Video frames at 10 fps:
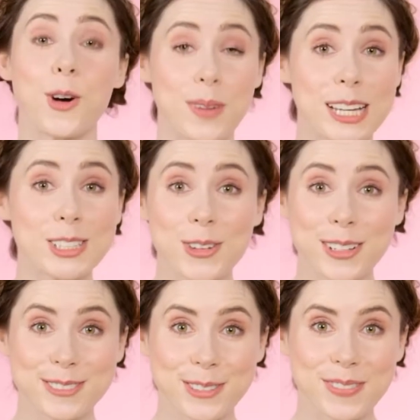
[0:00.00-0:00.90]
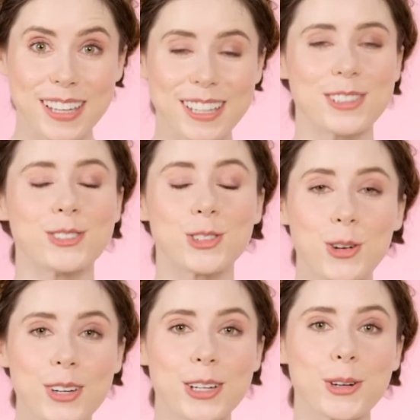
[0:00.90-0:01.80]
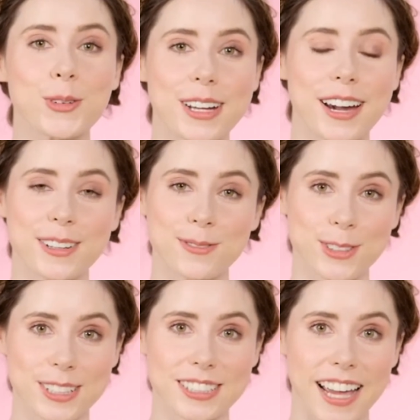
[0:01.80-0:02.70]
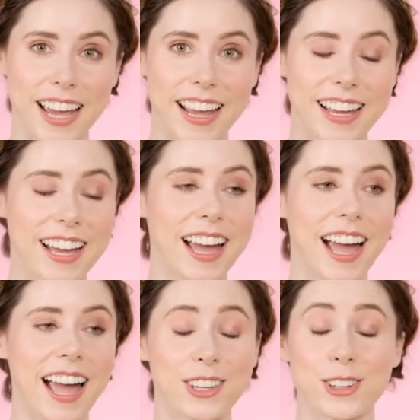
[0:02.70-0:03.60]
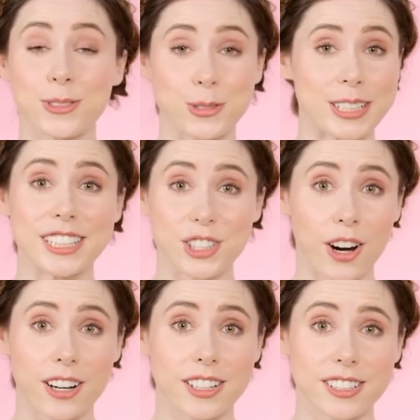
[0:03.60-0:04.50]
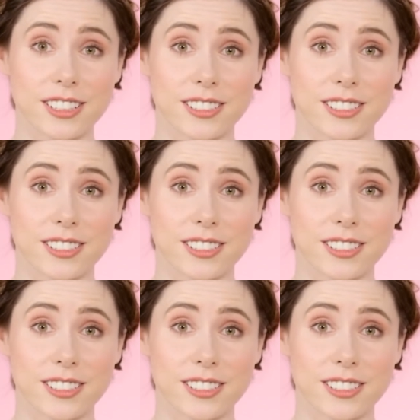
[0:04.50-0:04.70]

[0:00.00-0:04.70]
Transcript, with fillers: A major one for me, you don't get your workout in for the day, and you get really dark.